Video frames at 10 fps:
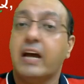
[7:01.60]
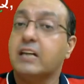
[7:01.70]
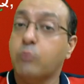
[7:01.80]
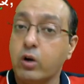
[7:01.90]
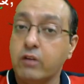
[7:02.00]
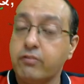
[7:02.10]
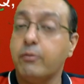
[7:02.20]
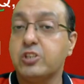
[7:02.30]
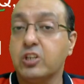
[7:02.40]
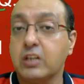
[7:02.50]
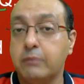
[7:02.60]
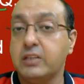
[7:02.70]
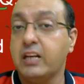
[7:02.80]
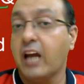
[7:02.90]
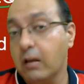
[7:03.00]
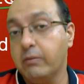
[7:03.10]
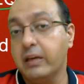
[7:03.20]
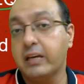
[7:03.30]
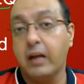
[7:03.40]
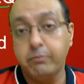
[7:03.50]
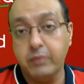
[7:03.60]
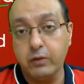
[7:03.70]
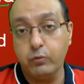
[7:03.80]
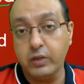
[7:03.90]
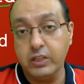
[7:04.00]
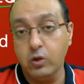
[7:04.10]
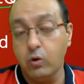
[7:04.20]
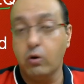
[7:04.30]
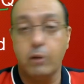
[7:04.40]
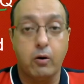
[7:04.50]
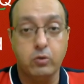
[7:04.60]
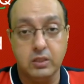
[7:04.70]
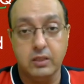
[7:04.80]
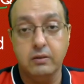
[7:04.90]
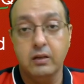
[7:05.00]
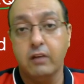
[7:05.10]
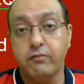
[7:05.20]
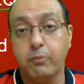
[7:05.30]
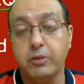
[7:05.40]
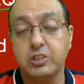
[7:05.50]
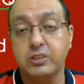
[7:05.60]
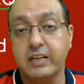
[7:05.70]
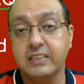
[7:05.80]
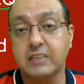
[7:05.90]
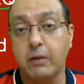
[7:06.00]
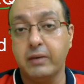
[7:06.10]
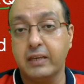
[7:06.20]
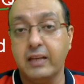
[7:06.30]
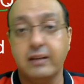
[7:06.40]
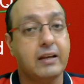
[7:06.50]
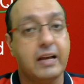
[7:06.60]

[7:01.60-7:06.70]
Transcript: As more information comes in, I'll make an update video about the information that is coming in.